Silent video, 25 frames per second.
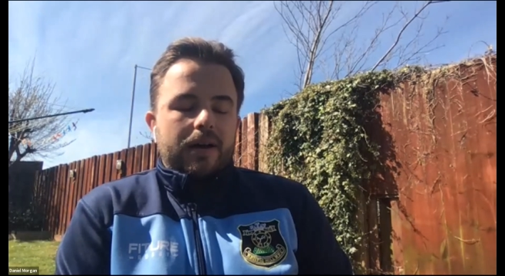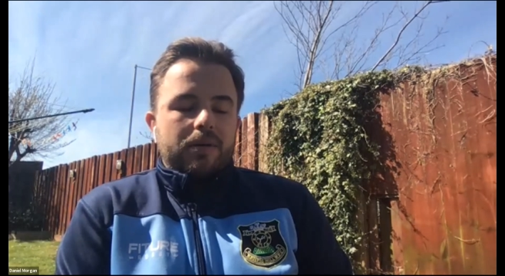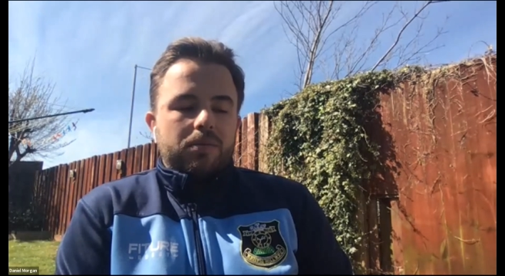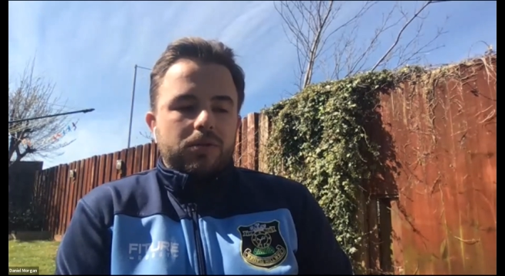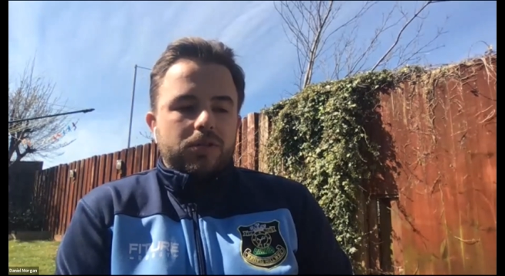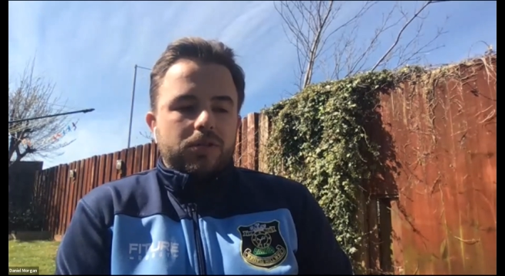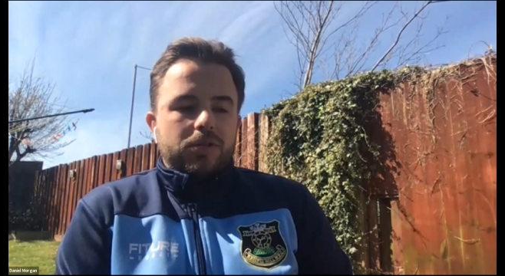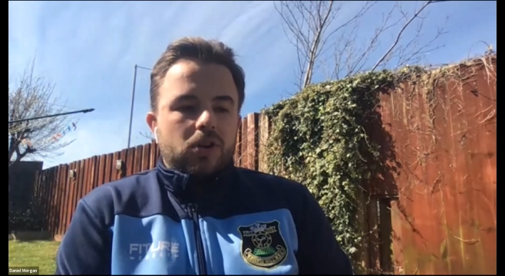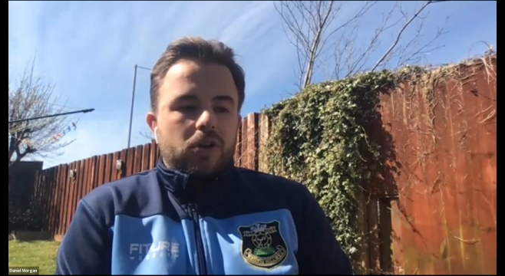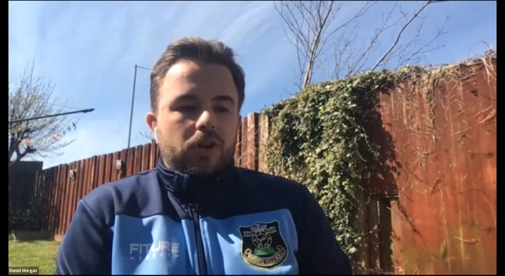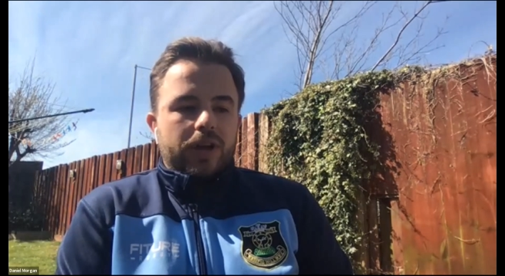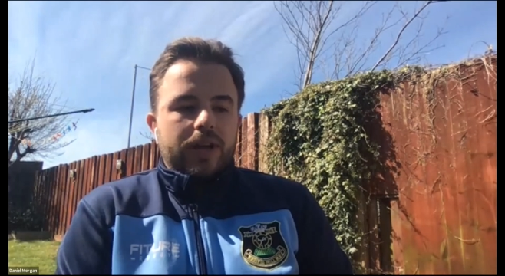
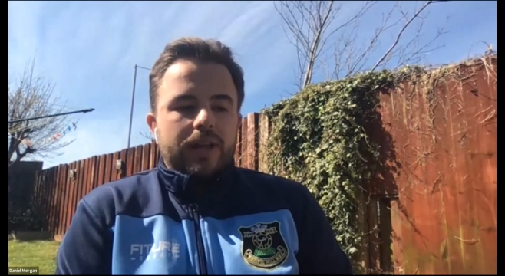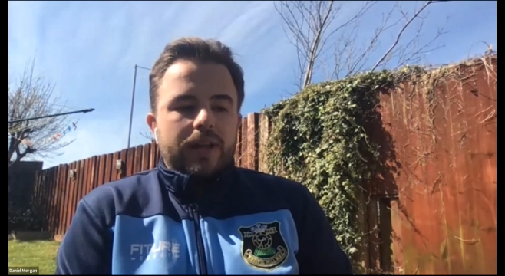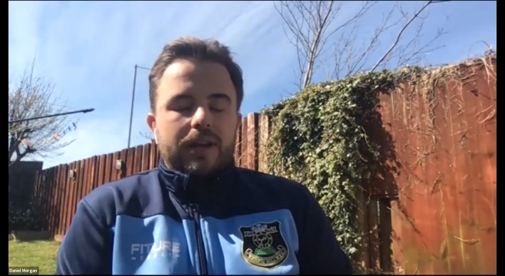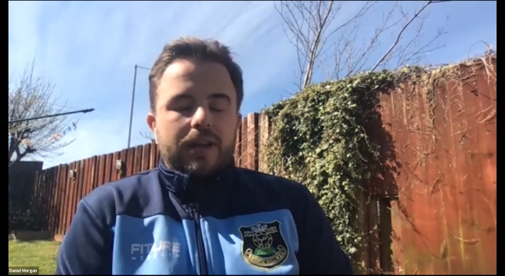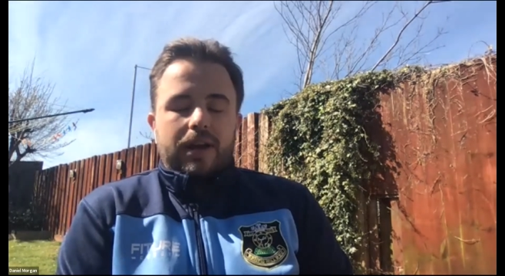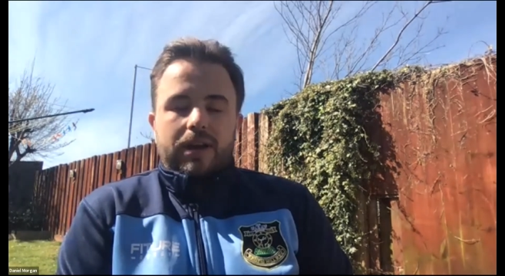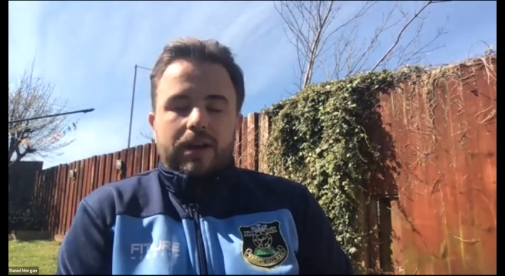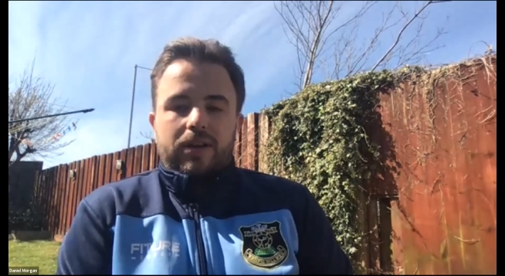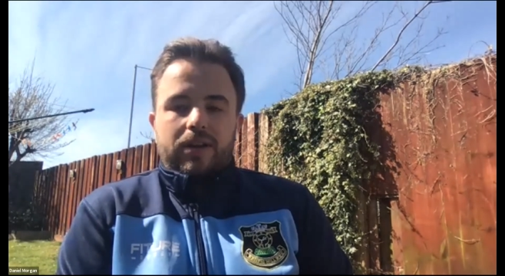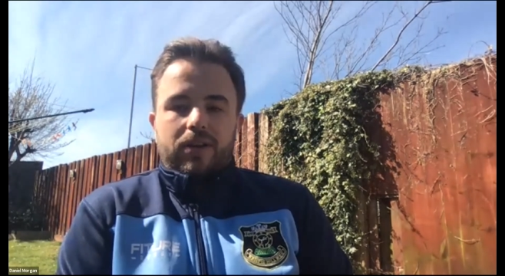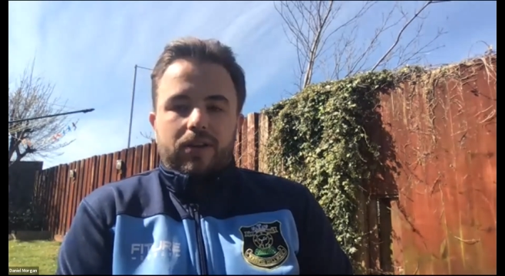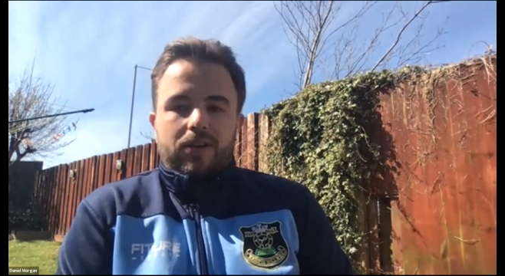was looking
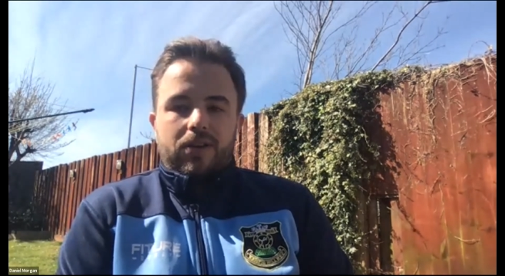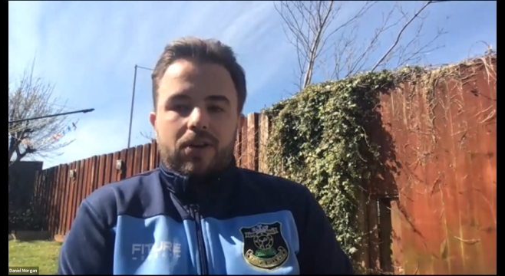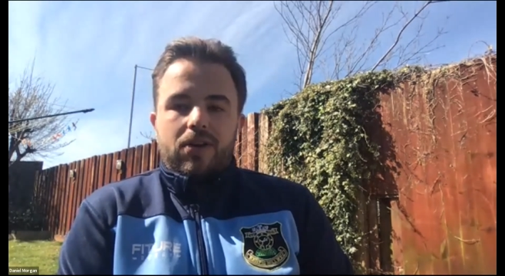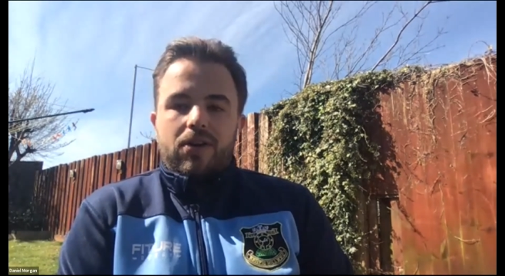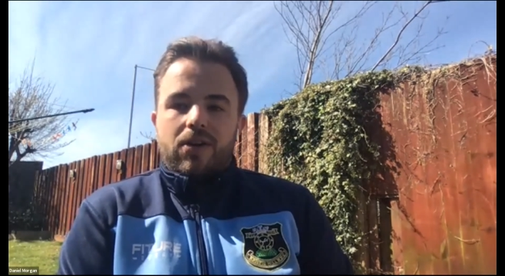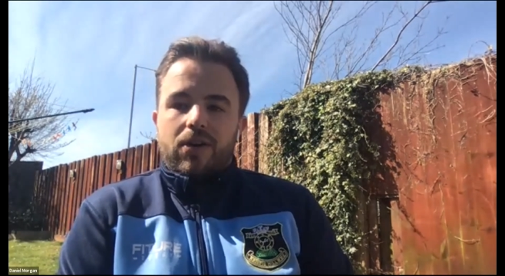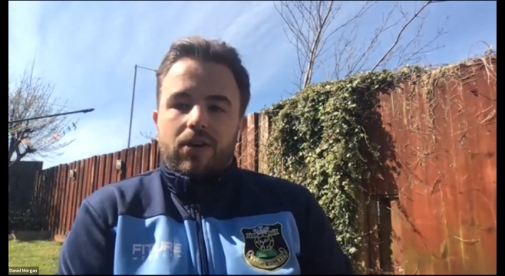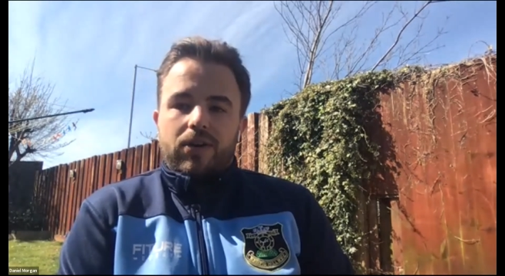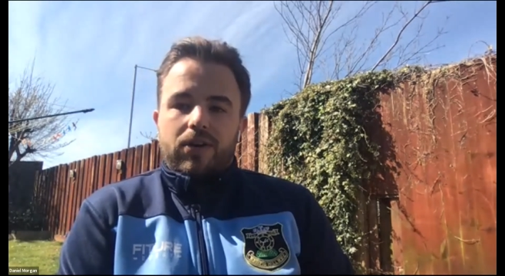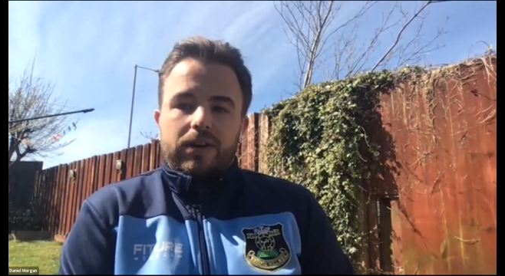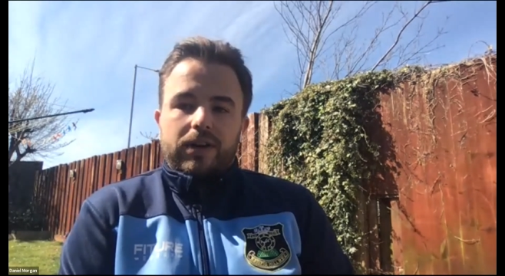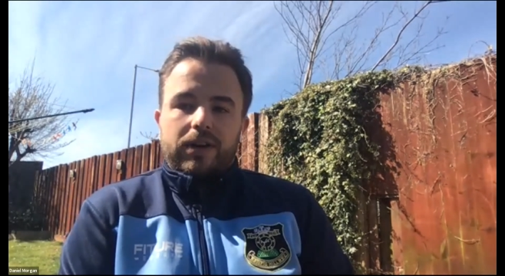at
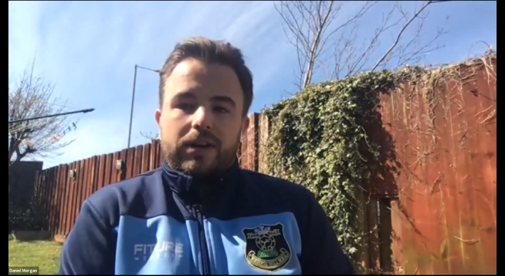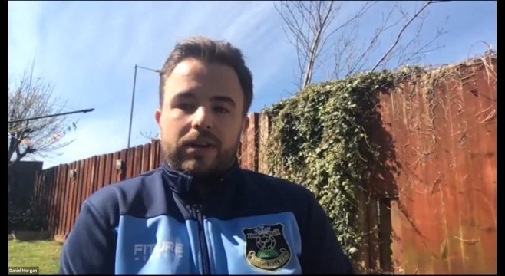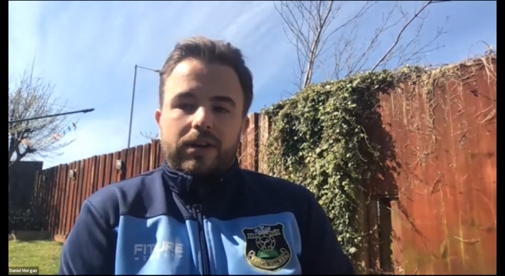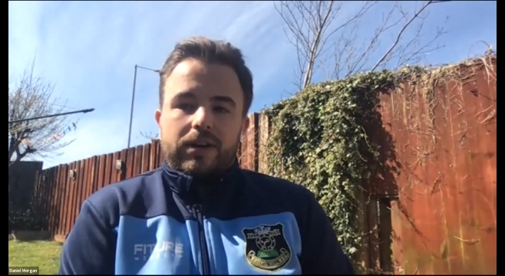her